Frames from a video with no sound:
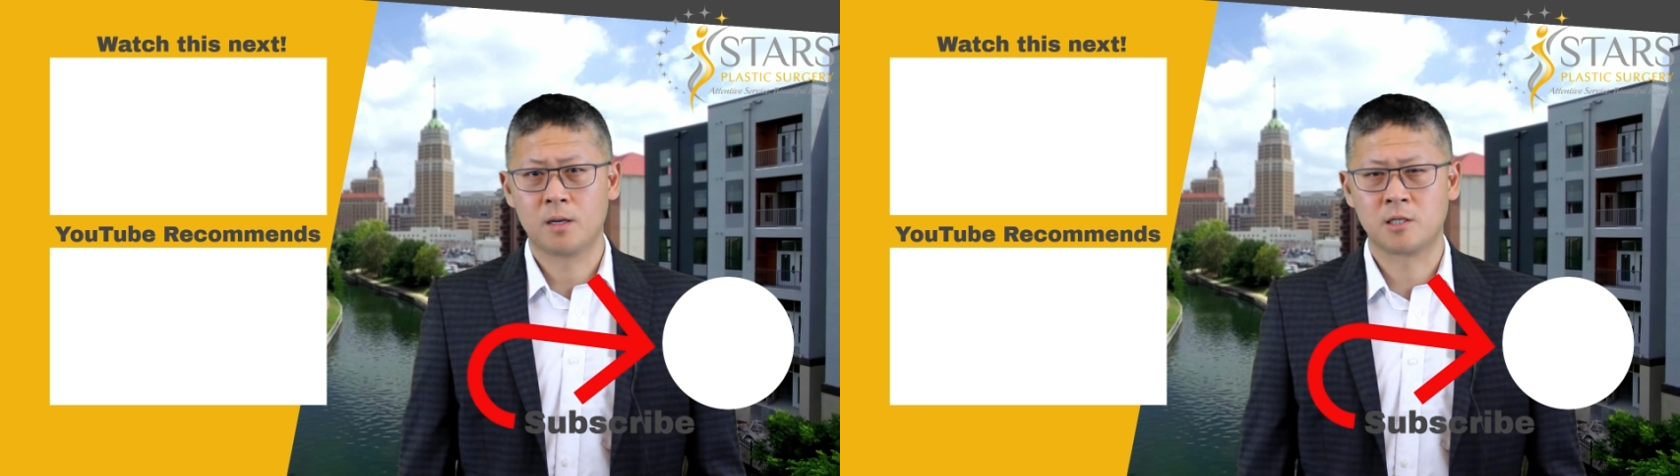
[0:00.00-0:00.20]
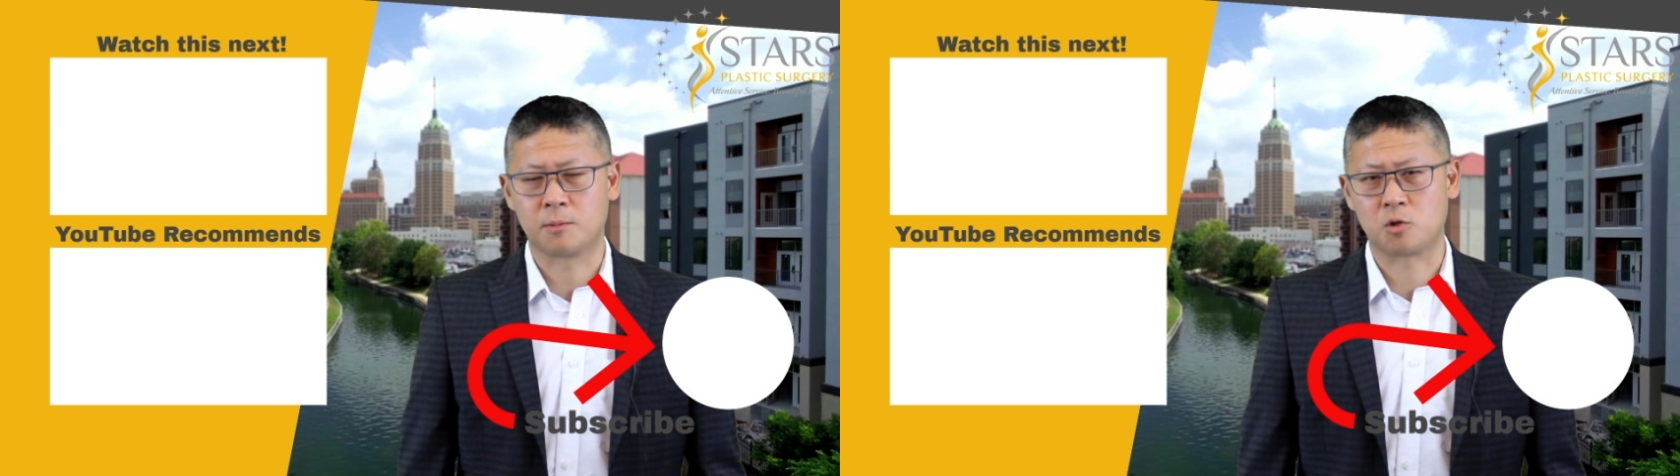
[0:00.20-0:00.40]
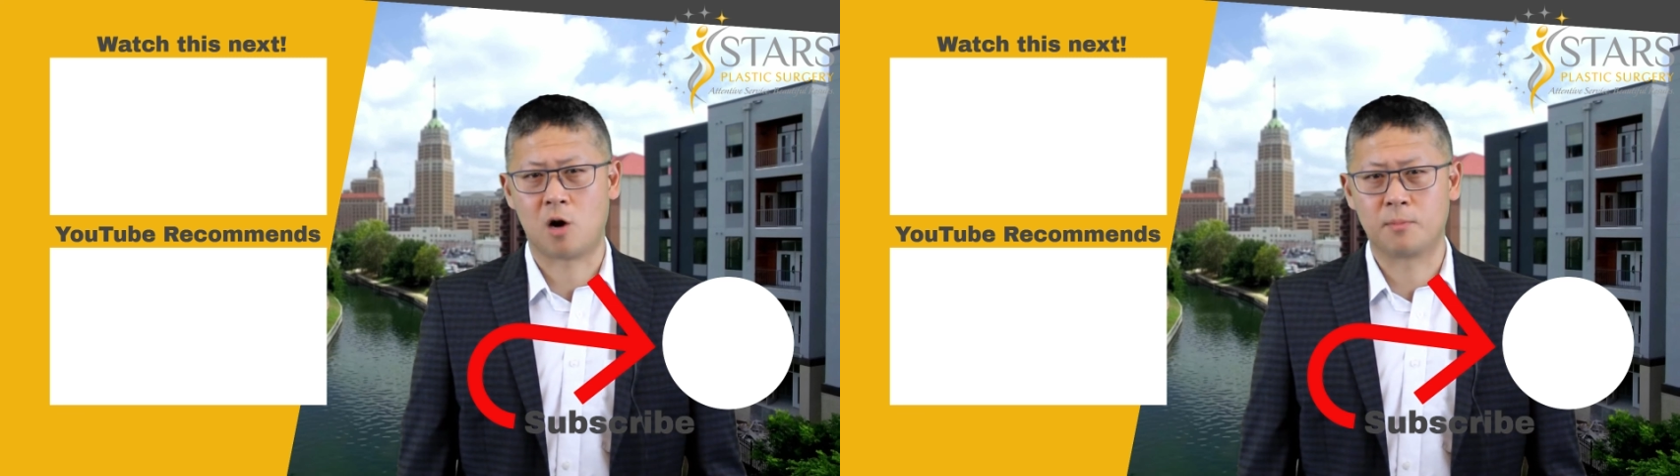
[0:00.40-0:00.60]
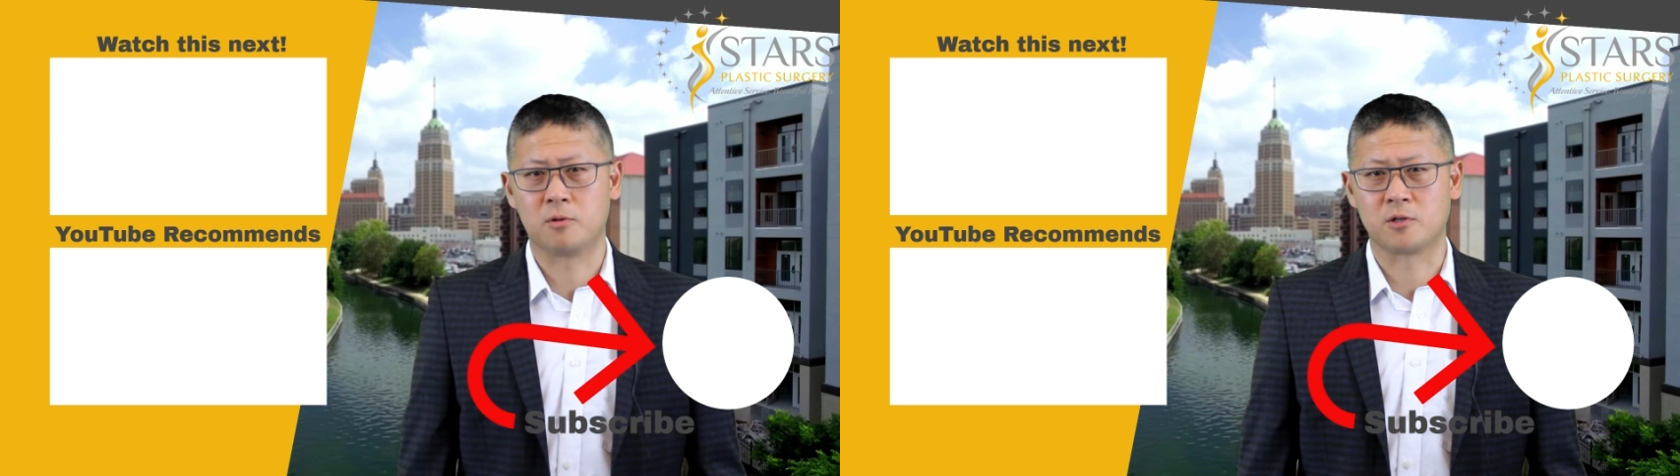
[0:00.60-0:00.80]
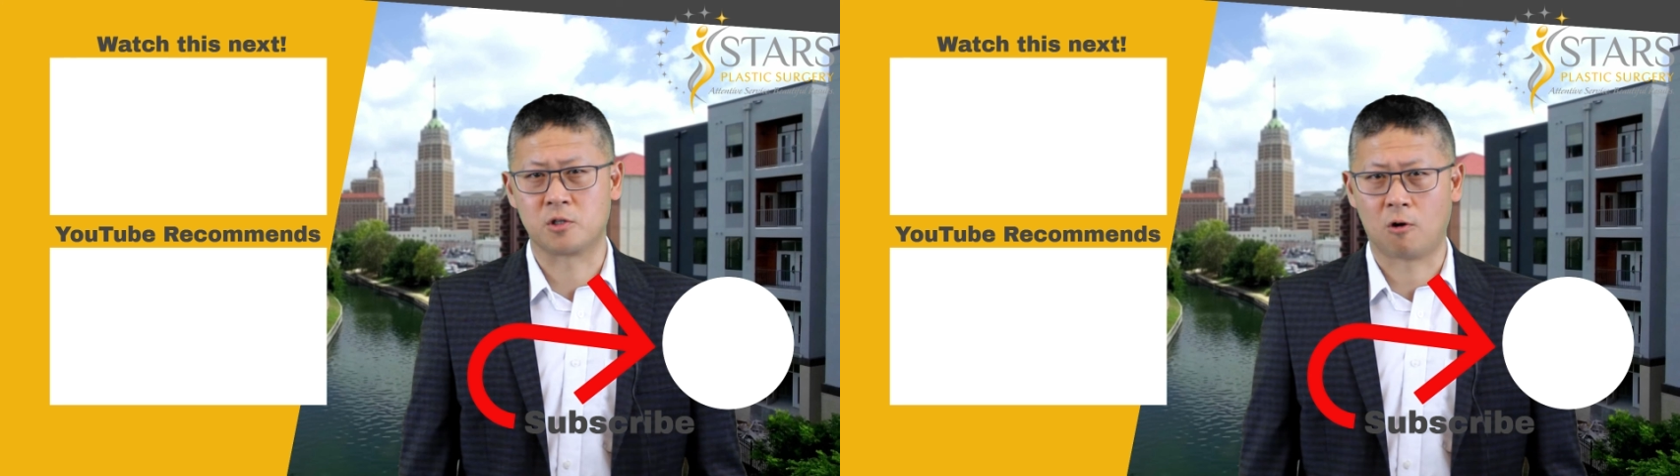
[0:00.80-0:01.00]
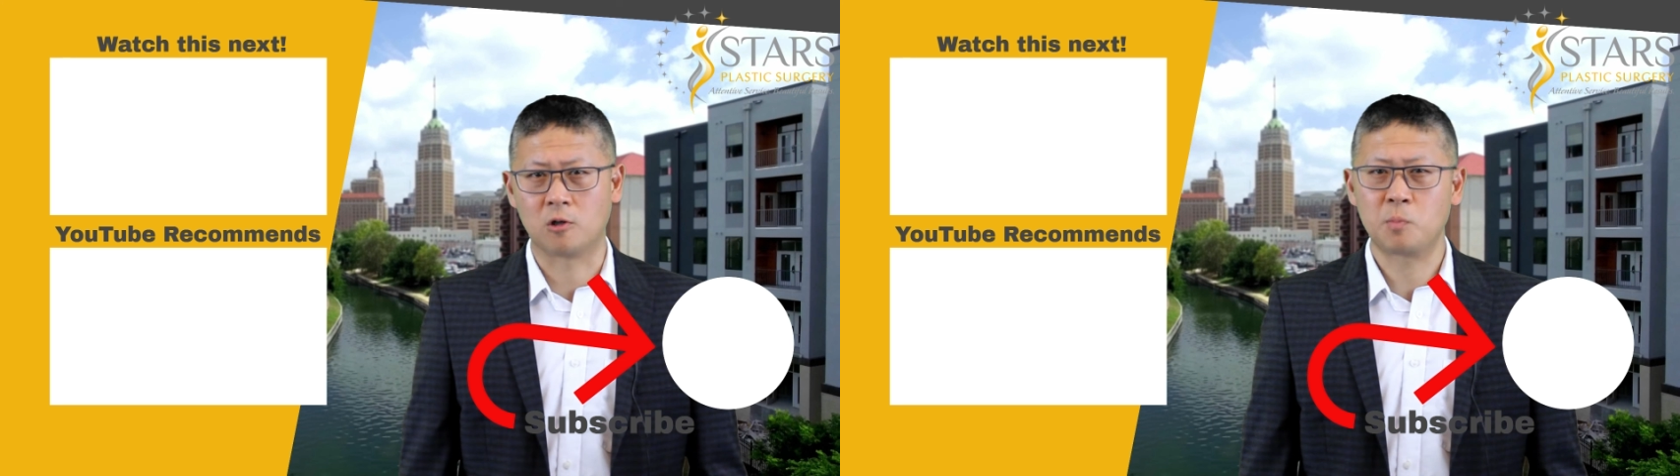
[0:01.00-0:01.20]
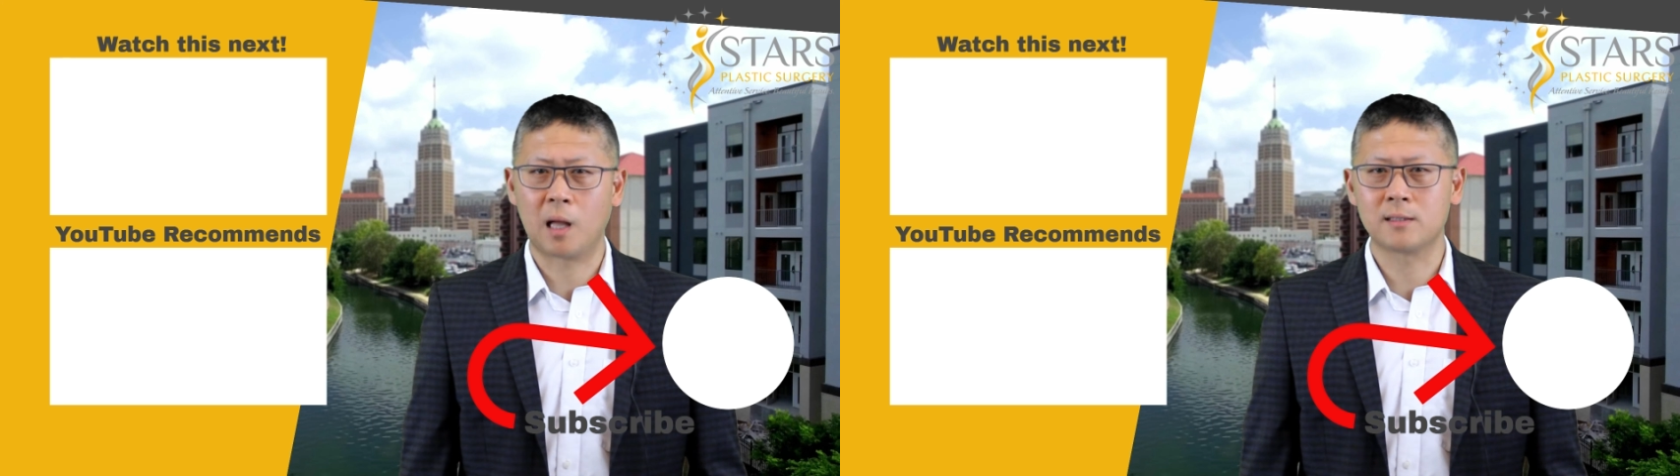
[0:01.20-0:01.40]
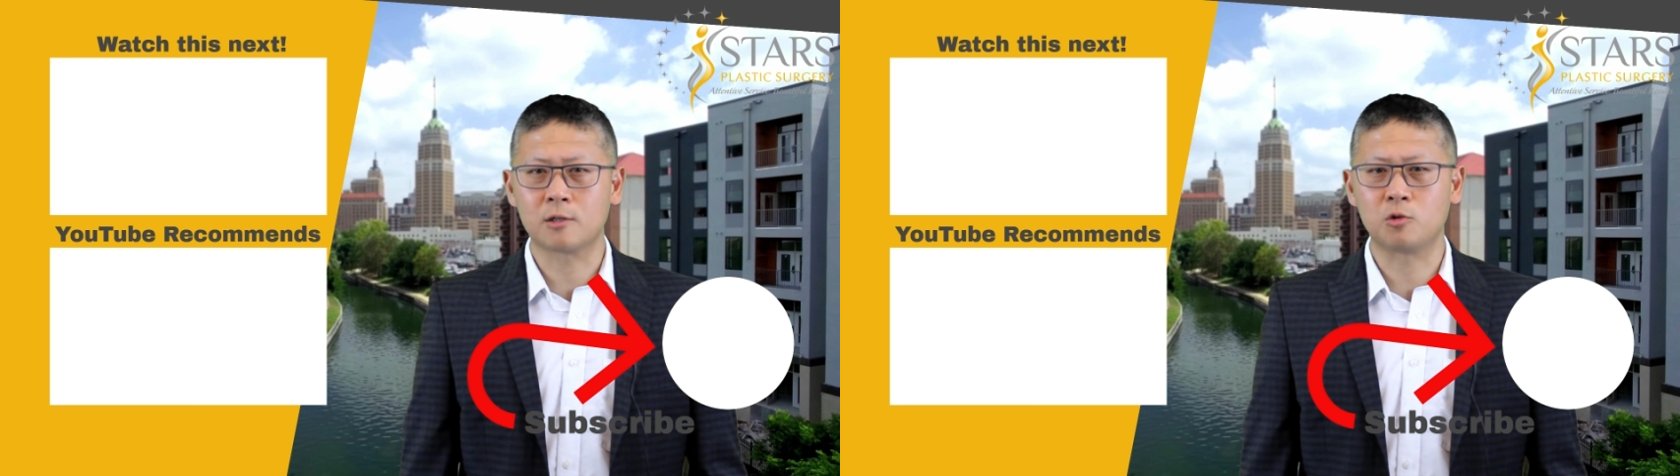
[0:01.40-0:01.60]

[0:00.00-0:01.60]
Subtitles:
subscribe to the STARS Plastic